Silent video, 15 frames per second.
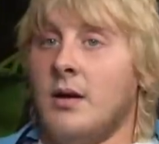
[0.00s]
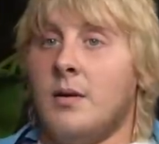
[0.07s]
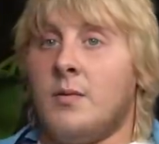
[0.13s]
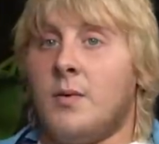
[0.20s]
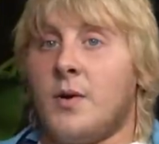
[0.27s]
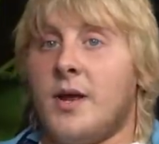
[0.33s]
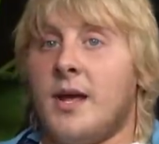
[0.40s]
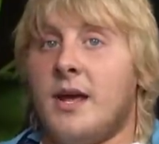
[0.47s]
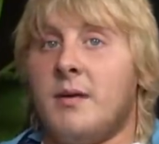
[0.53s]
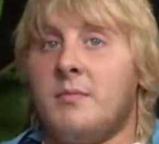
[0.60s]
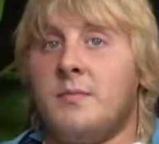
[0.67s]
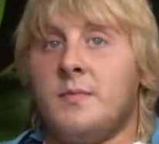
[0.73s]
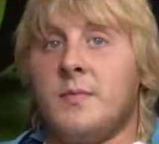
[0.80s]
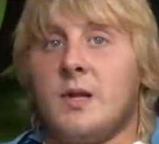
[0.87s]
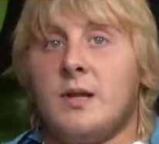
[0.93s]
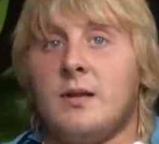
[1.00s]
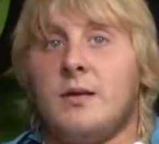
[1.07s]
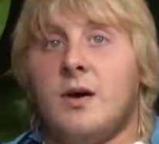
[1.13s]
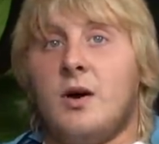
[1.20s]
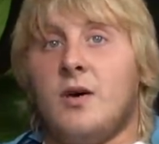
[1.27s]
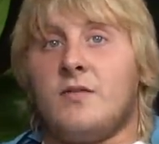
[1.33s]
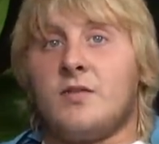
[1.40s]
But
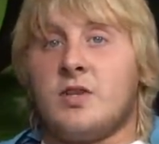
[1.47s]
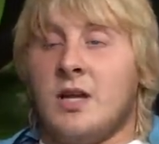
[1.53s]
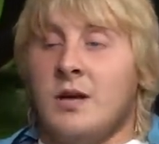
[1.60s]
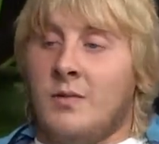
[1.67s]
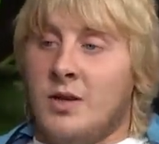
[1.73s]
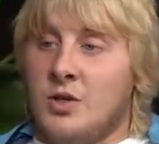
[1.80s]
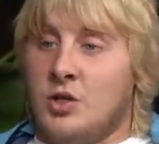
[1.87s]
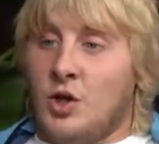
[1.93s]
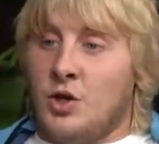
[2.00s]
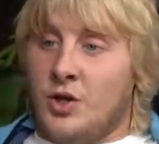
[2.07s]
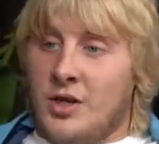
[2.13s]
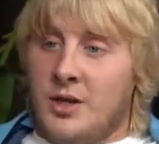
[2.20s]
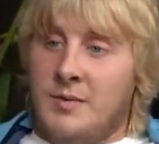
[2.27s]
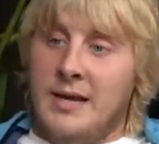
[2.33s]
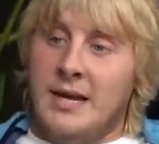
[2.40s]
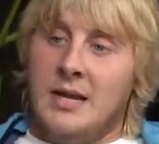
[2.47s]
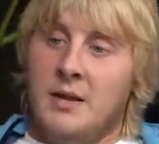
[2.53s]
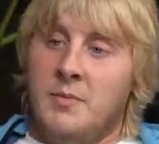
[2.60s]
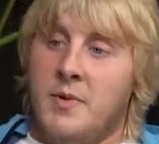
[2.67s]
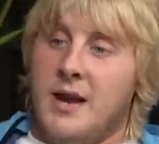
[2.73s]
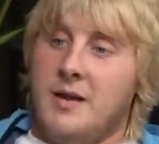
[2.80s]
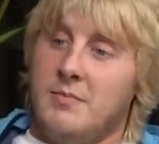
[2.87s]
obviously, I want to touch on you being in the
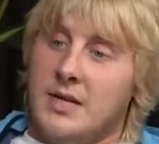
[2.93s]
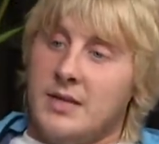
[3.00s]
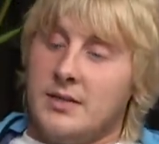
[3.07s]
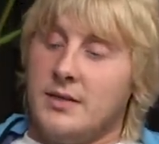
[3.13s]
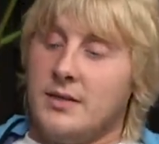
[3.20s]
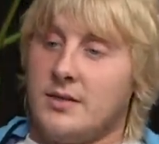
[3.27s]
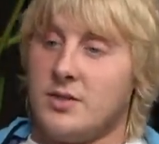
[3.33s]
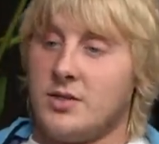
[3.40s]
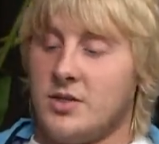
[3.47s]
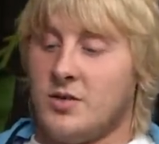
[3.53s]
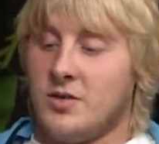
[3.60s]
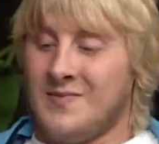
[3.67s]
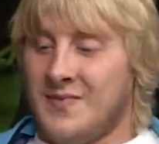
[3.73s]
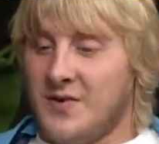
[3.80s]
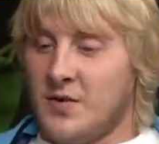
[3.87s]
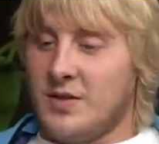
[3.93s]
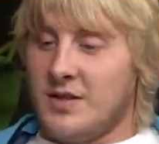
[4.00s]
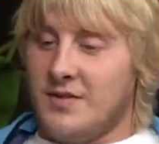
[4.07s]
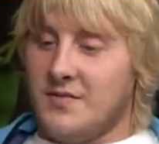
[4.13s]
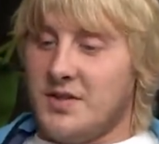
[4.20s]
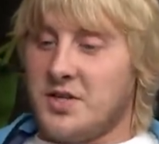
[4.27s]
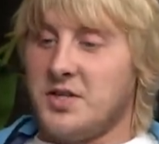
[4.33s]
Prem, lad, because you come through the
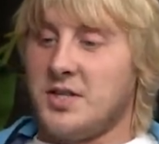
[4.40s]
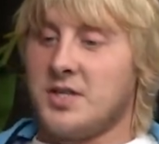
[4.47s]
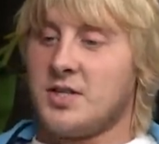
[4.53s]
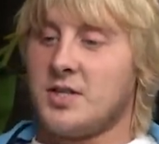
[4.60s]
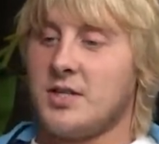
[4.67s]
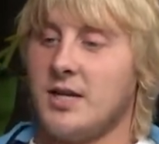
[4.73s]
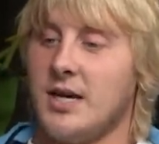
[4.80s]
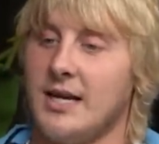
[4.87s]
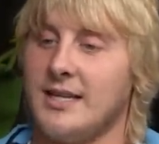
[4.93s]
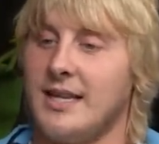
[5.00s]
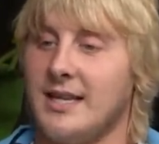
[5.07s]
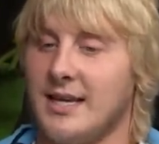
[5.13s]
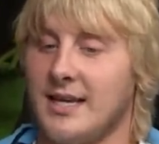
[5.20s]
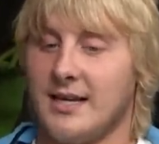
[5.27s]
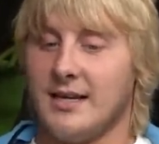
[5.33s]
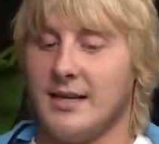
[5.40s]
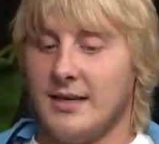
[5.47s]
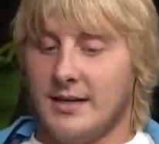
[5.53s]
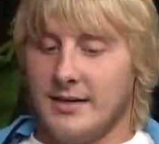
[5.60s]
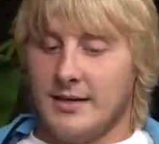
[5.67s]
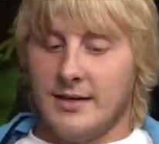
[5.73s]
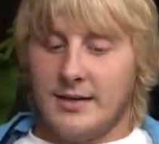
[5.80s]
divisions, and then, like,
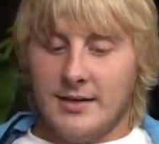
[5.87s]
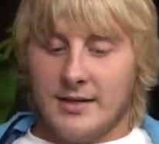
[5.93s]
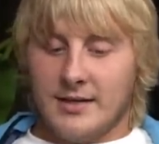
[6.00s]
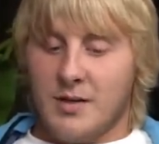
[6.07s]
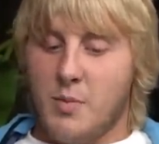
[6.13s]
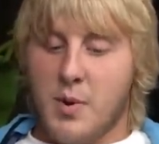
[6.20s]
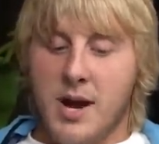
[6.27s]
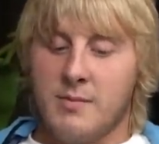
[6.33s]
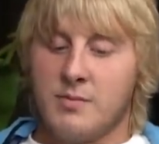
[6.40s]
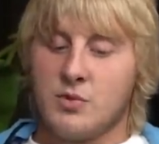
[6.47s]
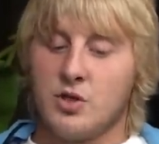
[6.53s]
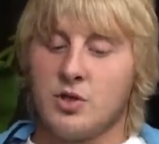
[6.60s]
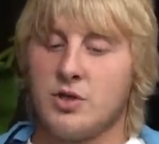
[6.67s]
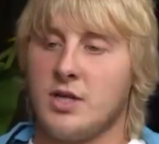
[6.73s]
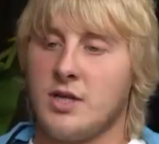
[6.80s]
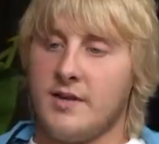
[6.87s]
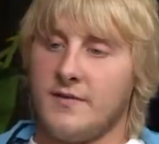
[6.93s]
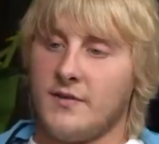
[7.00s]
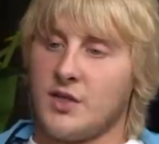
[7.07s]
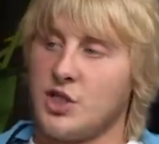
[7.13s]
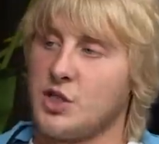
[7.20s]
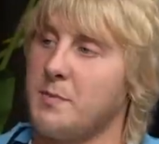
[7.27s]
the Prem's just a
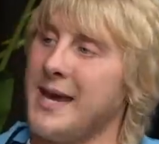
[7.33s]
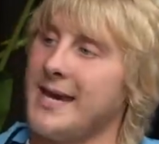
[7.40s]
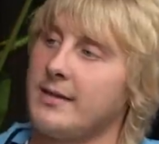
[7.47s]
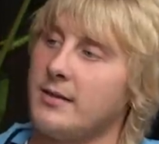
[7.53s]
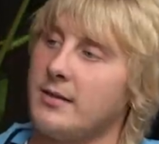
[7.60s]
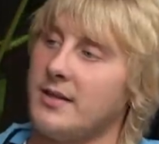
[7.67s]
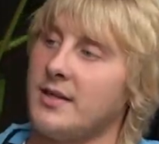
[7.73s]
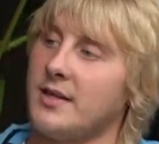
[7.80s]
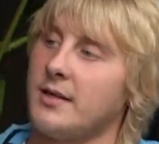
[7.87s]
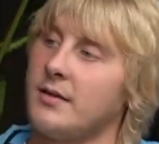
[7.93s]
different spectacle, innit?